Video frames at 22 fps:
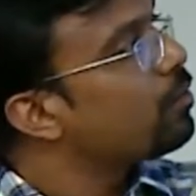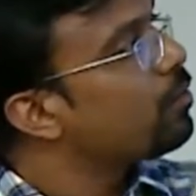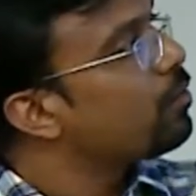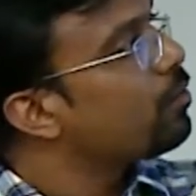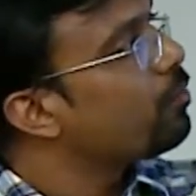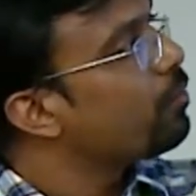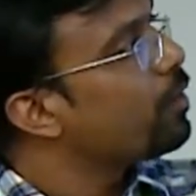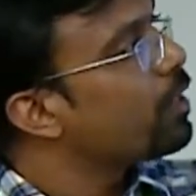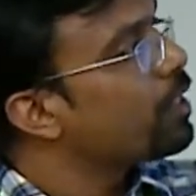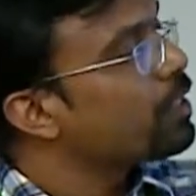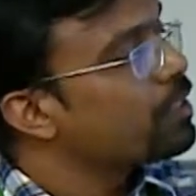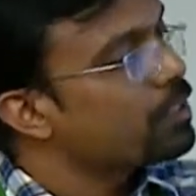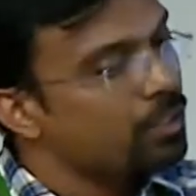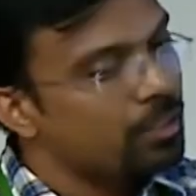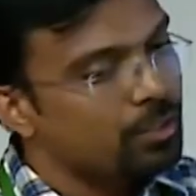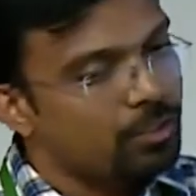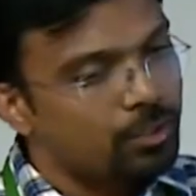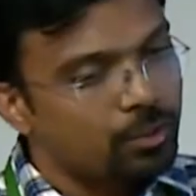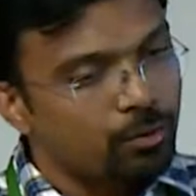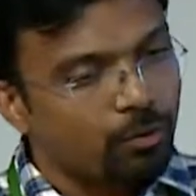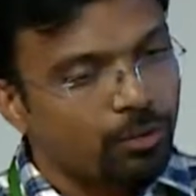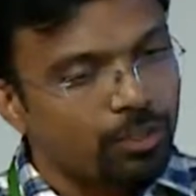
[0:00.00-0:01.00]
when I say
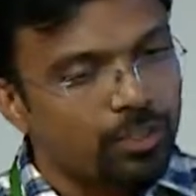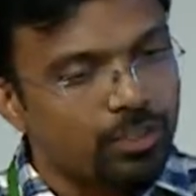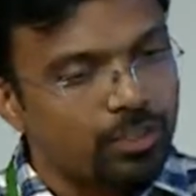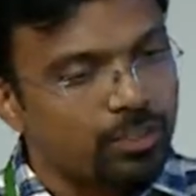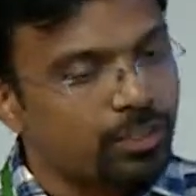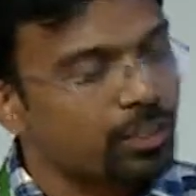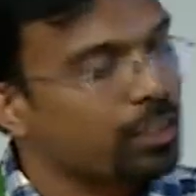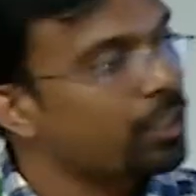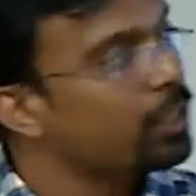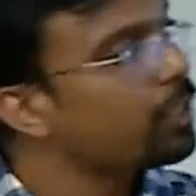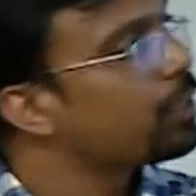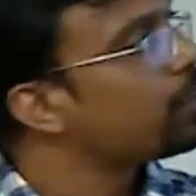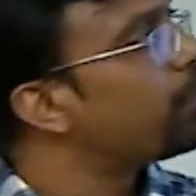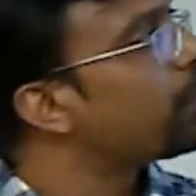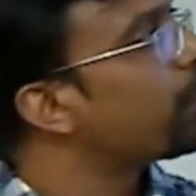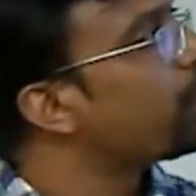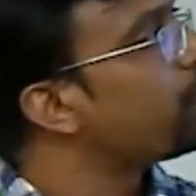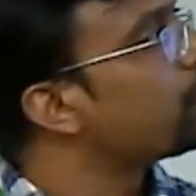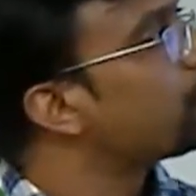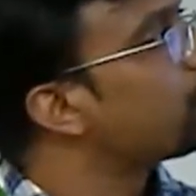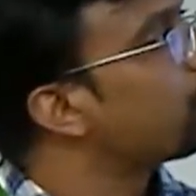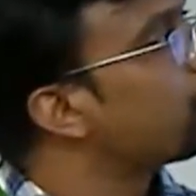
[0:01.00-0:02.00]
storage is sticky, is
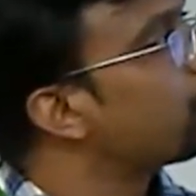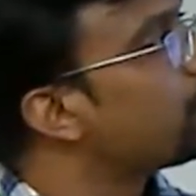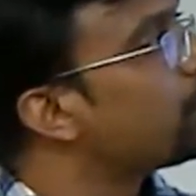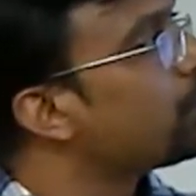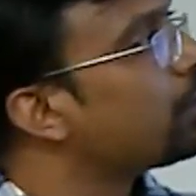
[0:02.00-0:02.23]
because